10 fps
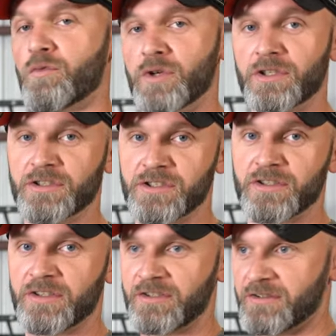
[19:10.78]
really
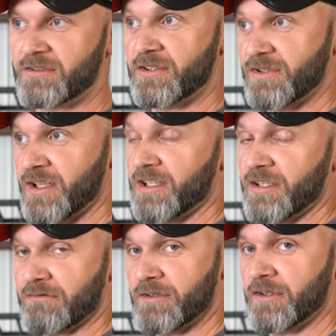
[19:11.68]
good to try to
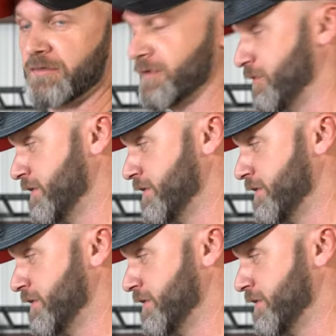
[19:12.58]
get rid of them. And